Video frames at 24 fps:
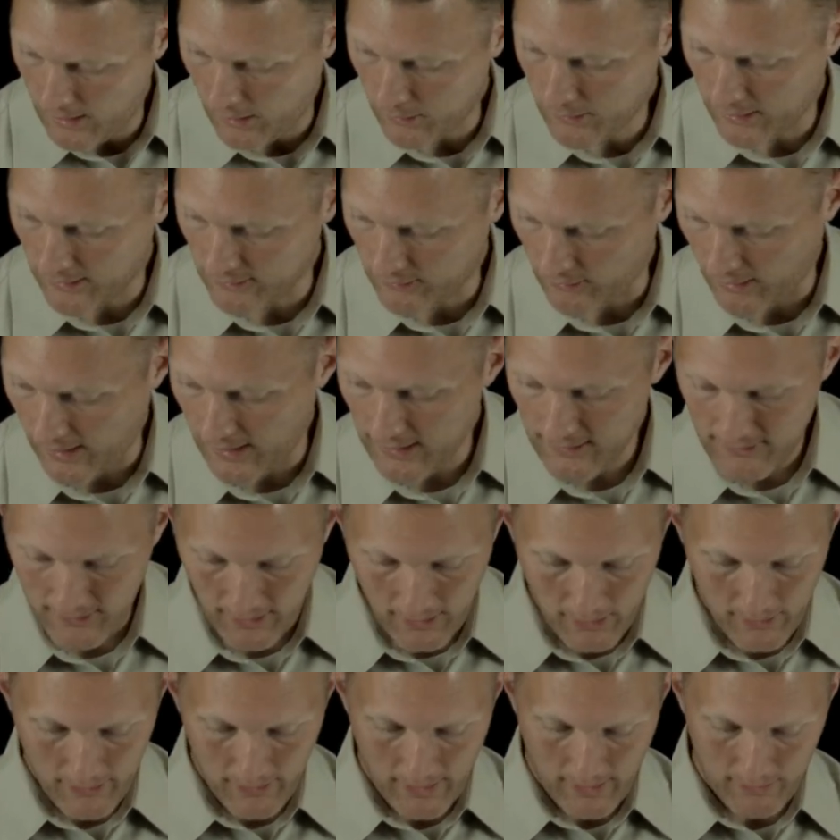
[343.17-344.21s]
Okay, so how does
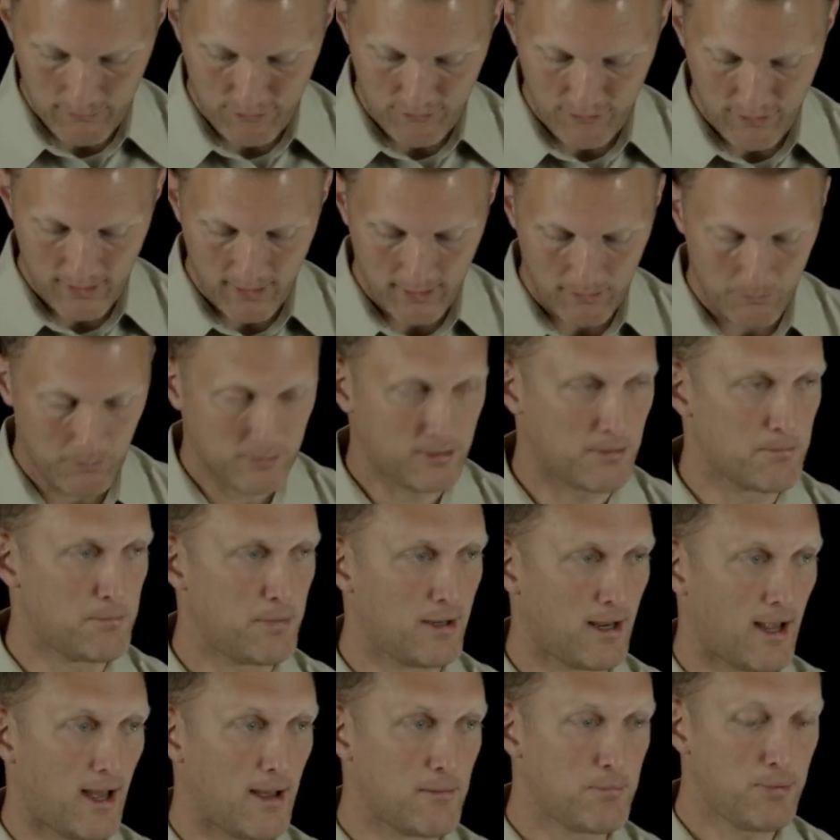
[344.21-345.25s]
all that fit in with the
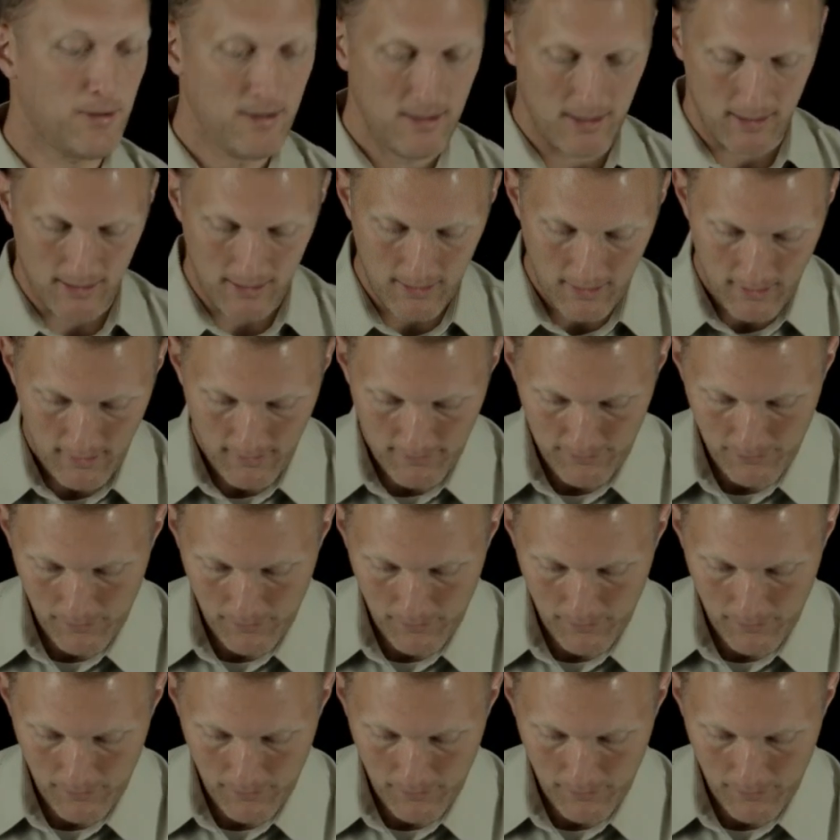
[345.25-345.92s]
big IP?